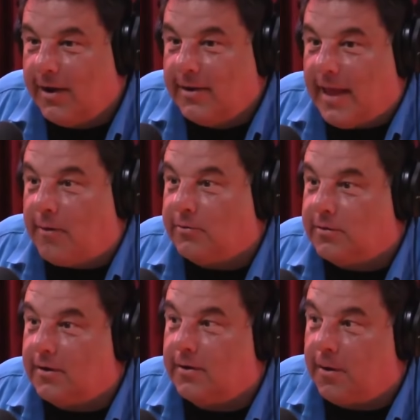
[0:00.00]
that was
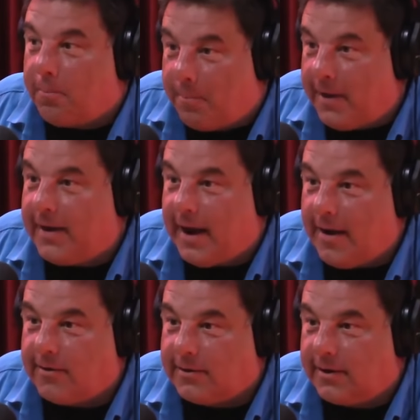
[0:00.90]
a, a, big
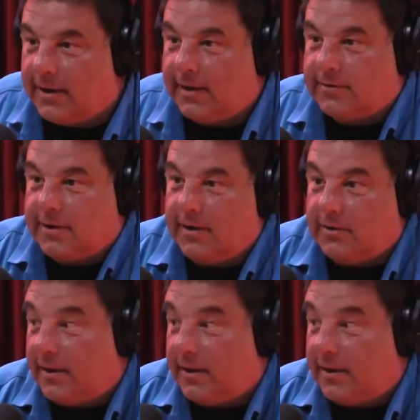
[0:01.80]
character that gets killed,